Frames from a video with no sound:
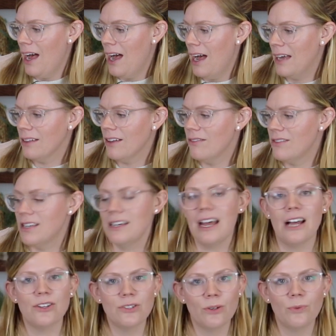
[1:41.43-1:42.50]
I love the
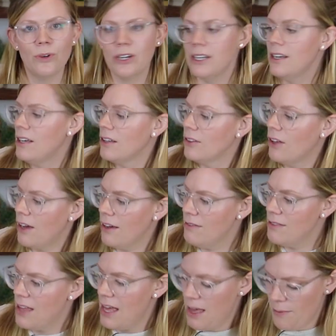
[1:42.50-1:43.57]
natural wood look
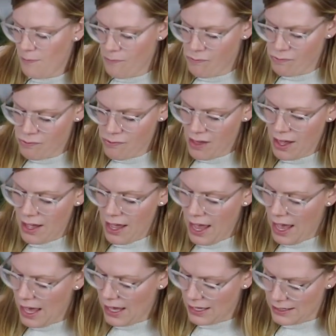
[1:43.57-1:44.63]
of them
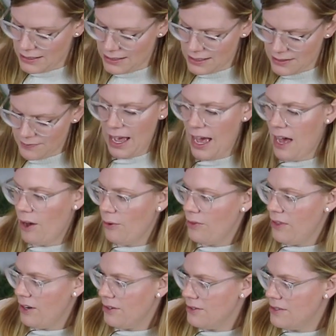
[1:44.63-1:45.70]
and how
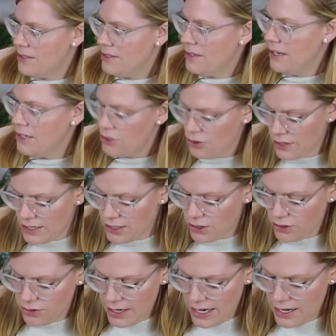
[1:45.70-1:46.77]
there's interest
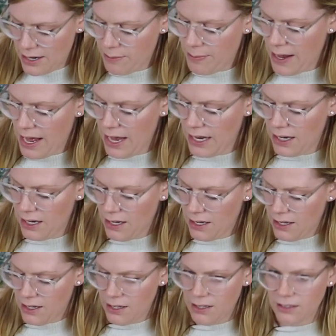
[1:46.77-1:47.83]
created by
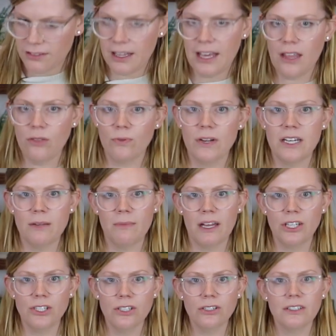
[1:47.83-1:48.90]
like
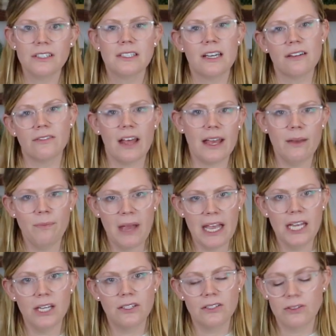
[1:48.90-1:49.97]
three-dimensional instead of like
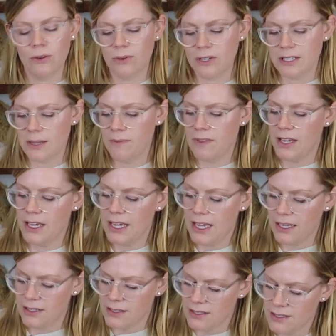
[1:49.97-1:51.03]
paint or something.
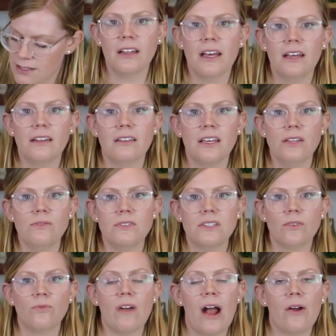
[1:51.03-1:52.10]
It's like they
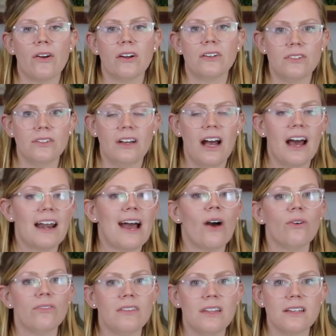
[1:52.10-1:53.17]
used a router to cut
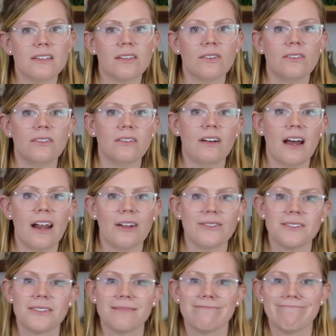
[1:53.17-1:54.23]
out these little
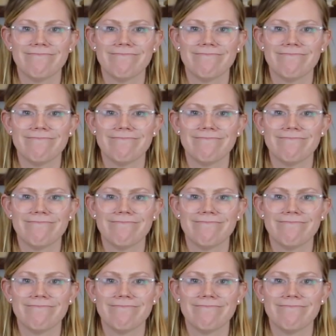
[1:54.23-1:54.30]
cutouts.